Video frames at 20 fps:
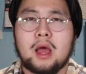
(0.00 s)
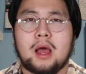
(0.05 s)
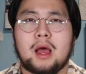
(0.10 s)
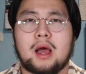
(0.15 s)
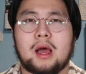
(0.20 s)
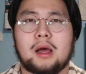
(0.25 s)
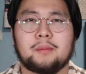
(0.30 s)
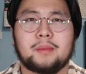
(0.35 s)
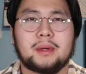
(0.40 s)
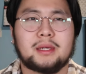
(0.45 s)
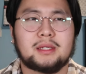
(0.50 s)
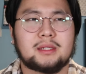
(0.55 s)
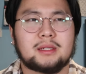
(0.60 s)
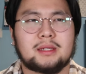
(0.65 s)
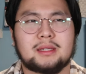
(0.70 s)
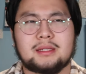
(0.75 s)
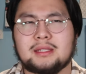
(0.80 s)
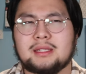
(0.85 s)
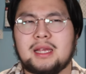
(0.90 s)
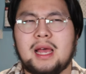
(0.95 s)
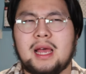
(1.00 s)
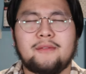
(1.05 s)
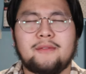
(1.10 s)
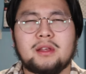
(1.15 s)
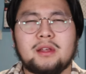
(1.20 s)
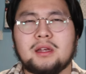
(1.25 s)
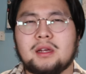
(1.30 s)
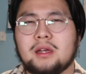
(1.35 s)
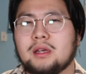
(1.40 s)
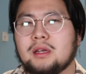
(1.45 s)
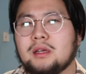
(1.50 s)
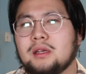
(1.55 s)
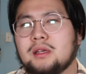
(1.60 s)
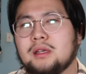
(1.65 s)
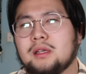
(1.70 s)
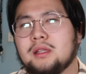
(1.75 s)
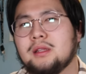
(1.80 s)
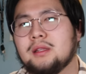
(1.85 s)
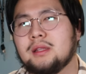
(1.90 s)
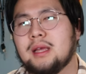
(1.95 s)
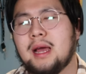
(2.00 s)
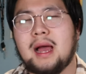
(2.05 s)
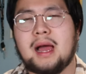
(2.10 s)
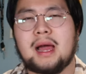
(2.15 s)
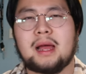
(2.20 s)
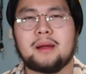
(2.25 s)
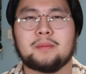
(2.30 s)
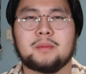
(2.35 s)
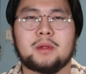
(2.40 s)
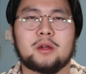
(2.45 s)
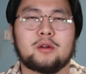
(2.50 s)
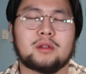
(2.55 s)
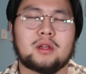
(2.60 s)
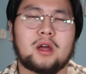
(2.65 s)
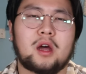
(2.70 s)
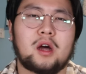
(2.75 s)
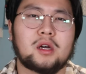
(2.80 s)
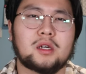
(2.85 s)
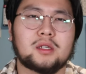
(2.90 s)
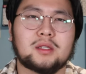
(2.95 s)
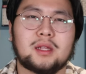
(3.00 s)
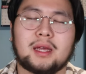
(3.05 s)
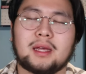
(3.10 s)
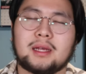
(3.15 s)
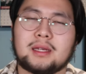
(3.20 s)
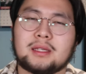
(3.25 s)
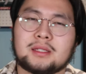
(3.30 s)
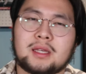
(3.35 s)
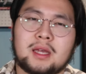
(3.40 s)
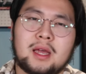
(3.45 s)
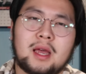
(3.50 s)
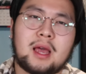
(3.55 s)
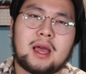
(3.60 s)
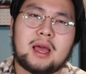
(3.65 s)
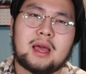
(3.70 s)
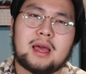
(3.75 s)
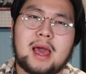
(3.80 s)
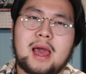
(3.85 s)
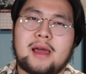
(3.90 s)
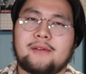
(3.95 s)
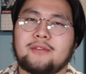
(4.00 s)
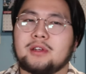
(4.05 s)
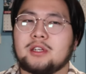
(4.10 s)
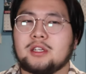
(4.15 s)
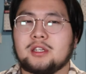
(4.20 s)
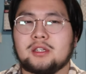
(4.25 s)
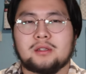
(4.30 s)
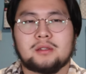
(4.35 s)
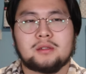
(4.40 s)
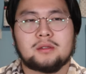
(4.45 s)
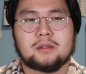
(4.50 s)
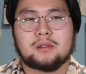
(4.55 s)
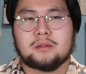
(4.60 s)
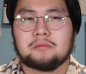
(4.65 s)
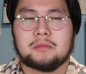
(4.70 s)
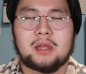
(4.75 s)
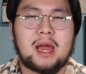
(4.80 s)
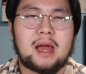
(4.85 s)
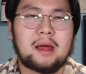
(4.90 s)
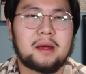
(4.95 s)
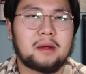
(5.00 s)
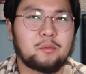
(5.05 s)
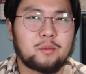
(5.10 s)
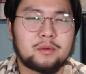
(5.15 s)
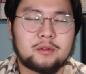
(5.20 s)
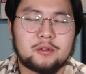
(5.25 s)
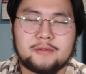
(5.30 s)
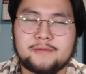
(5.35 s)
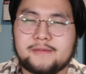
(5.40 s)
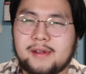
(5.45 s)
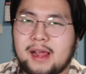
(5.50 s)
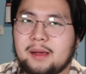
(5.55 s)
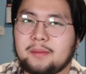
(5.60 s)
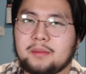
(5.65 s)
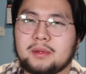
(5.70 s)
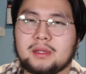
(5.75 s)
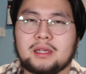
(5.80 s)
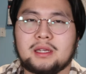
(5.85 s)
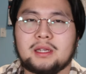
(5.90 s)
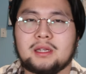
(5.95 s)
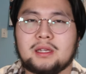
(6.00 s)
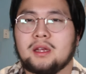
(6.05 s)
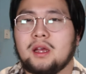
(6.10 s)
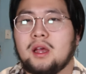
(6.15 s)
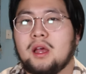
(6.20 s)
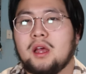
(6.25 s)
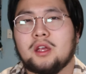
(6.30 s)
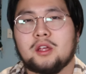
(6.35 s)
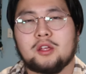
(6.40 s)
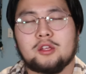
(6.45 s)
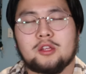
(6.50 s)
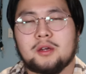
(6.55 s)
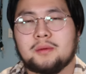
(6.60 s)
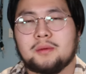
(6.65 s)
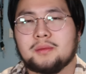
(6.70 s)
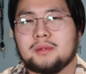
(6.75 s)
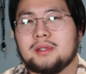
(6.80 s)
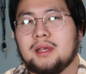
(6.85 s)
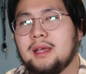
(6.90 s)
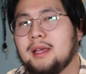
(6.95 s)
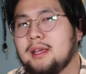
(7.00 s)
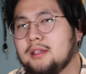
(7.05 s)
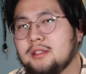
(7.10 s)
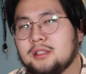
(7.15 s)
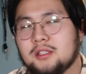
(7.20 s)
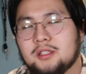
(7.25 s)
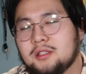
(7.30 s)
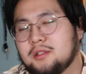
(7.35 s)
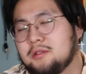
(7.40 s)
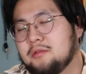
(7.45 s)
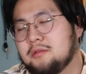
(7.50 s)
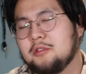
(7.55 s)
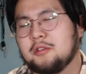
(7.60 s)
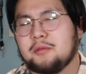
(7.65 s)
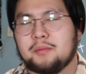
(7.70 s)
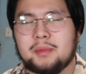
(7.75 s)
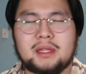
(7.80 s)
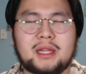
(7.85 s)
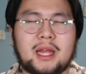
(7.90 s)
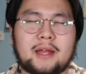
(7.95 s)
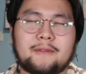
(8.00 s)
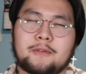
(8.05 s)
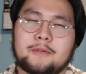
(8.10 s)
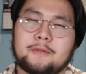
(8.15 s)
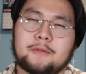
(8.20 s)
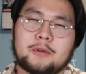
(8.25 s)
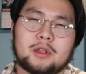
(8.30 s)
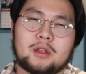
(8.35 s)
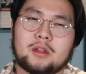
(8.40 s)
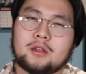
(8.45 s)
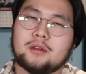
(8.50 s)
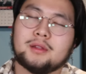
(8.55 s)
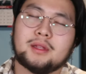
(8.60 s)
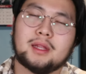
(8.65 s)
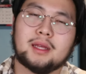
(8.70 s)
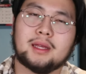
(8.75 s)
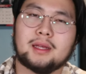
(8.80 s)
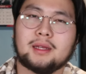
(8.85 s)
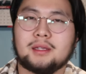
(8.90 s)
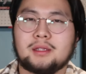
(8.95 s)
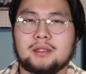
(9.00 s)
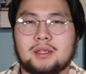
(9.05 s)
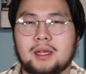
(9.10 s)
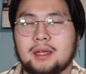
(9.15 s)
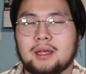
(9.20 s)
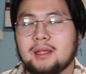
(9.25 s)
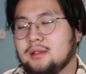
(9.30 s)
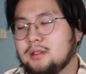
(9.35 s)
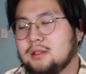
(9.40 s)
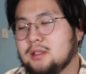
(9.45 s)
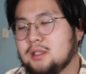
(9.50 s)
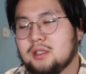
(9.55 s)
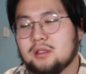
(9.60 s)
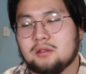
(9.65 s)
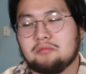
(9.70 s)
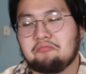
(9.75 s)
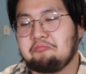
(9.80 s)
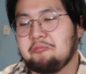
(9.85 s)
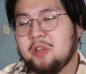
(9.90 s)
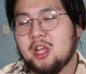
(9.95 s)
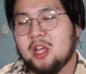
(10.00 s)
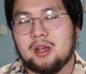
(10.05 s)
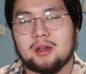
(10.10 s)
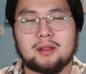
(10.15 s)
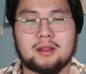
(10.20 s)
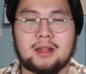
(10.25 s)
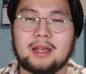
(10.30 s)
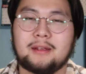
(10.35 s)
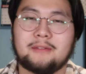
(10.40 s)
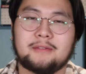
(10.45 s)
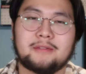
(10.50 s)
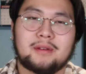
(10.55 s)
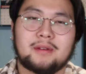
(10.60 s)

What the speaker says: Basically, just having a good time during the holidays, having time with your family, you know what I'm saying? Just, you know, be thankful for the little things, and just, yeah, life.